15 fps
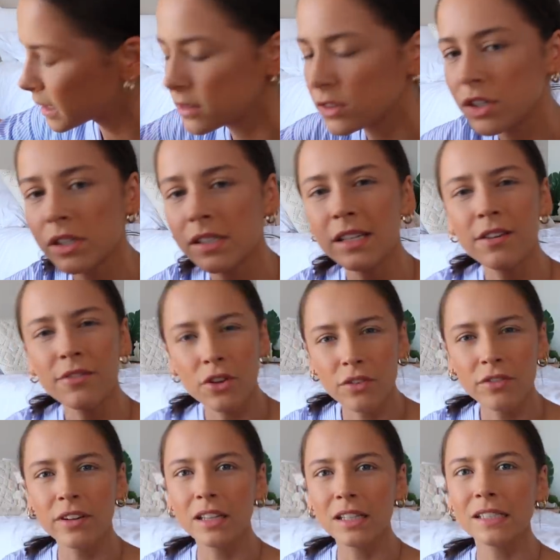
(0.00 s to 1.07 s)
just if you're
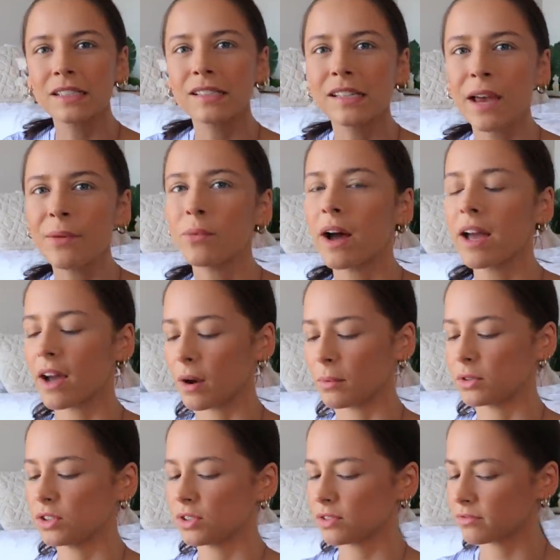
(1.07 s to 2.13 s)
feeling the same way I
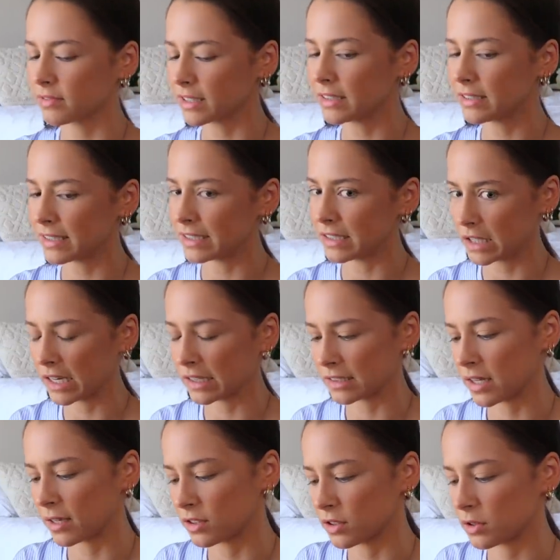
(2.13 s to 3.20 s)
would just really suggest
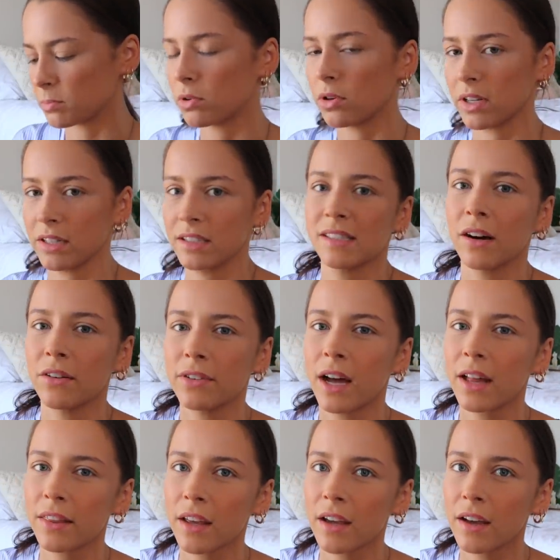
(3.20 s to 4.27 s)
like just putting yourself
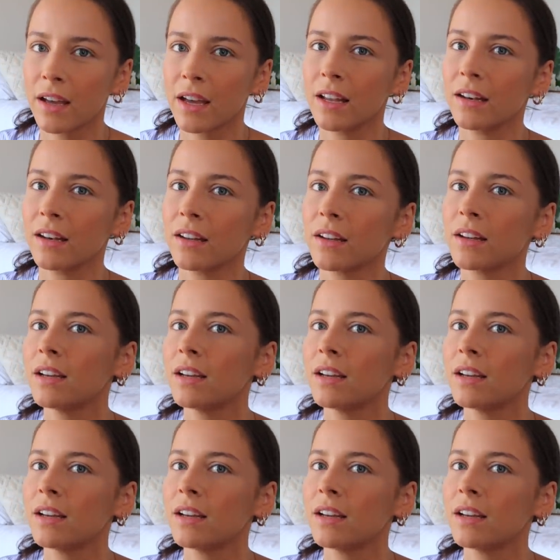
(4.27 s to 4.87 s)
out there and